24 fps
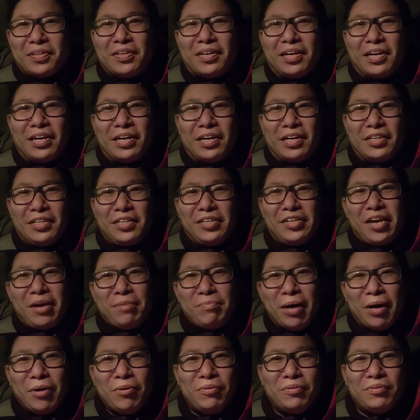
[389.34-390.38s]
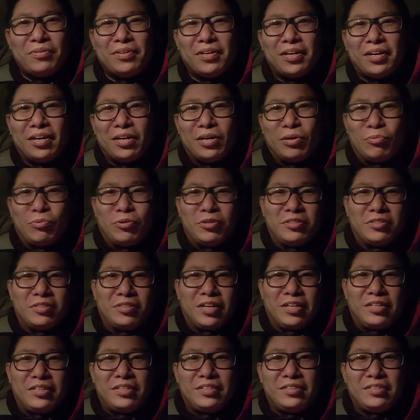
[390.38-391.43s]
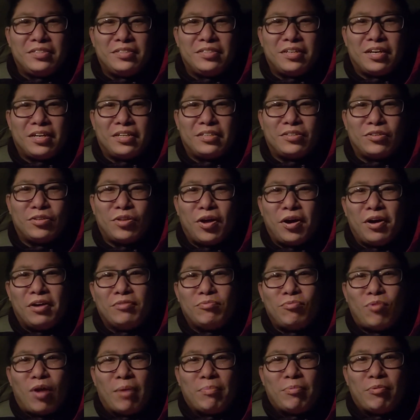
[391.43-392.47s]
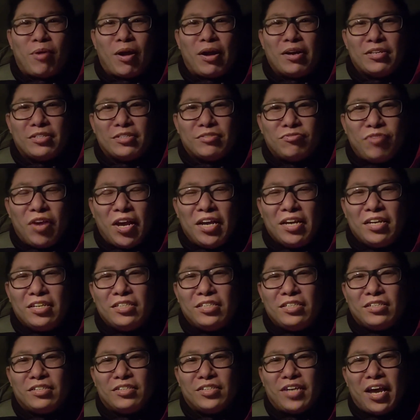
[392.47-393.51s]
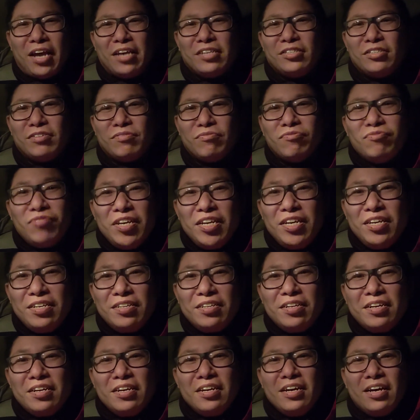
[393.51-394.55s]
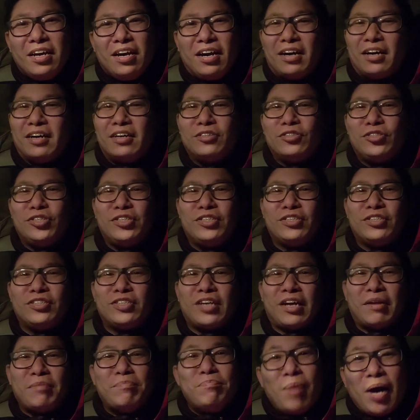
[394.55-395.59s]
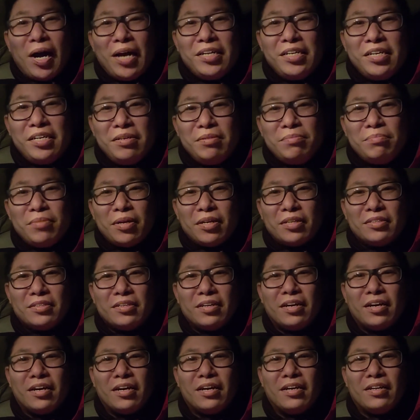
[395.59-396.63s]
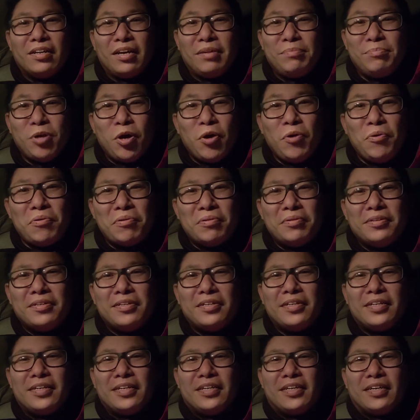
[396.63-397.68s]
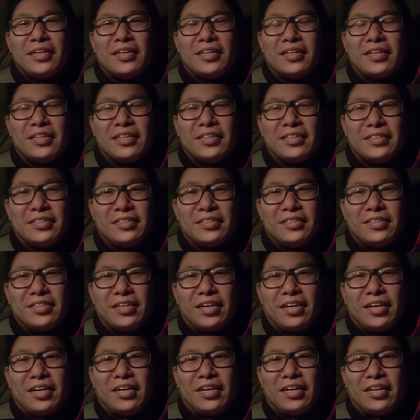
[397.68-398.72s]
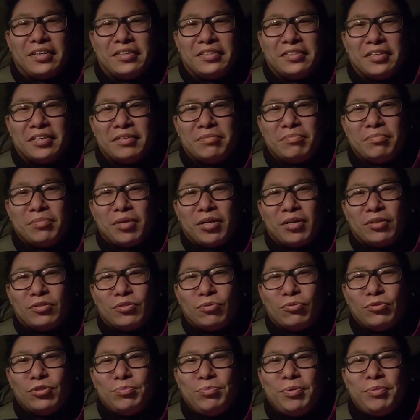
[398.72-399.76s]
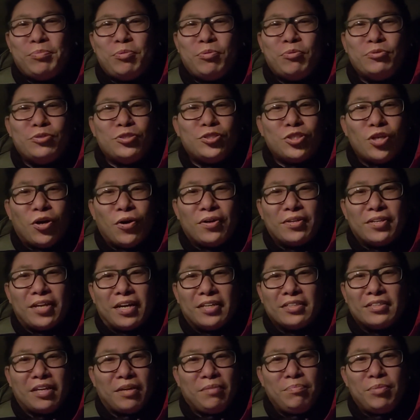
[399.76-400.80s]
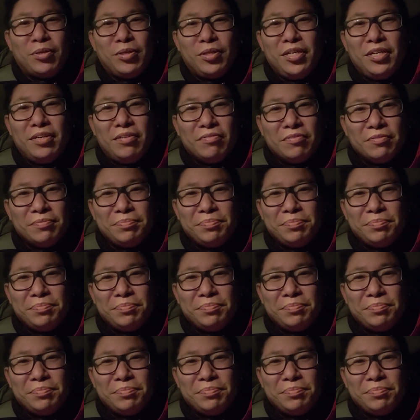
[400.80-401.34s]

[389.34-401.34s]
uh, he came out uh, with linen and cloth wrapped around his face, his hands and feet. Uh, Jesus said, Unbind him and uh, let him go. And, uh, and then those people who saw that, they believed.